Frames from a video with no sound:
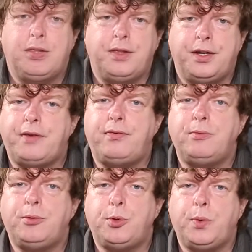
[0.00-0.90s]
The
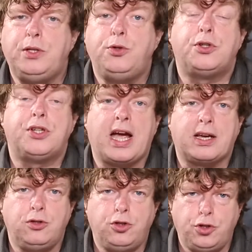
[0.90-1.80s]
difference between your
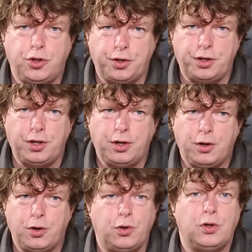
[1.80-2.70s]
second shooter,
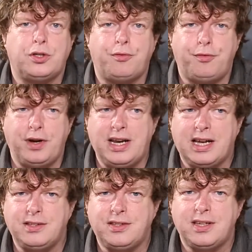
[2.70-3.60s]
who is a
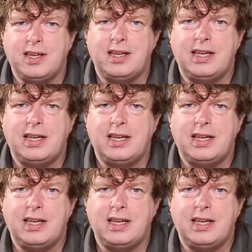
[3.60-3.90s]
freelance,